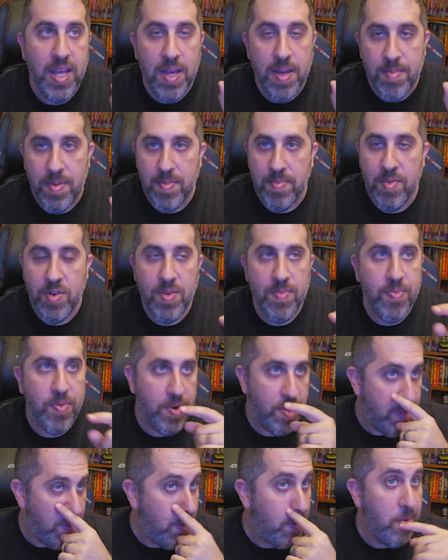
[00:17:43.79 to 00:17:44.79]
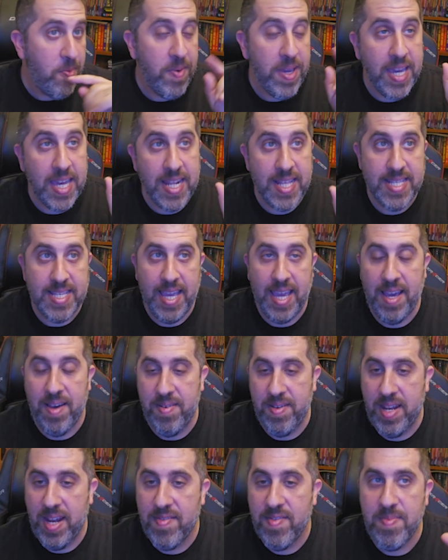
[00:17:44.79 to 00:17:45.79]
But more importantly, we get a
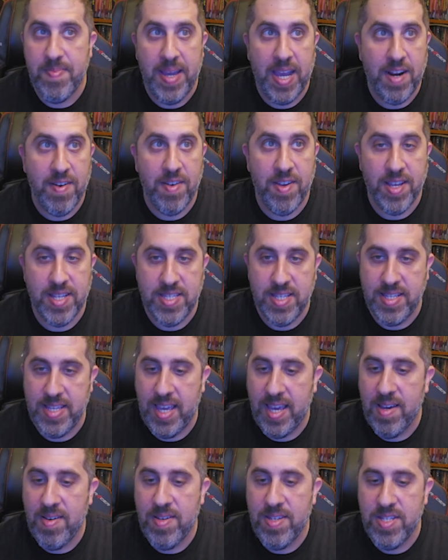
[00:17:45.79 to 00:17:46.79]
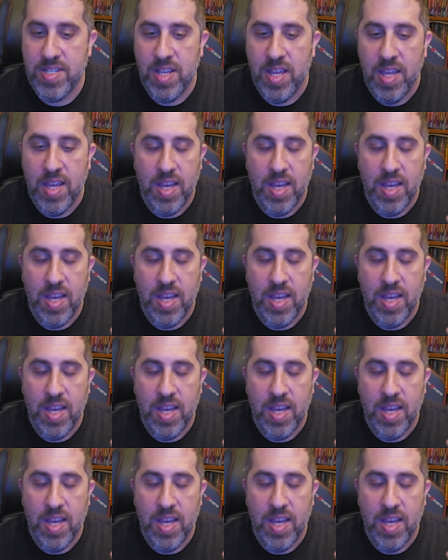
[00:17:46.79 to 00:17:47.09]
talent. Every background gets a talent.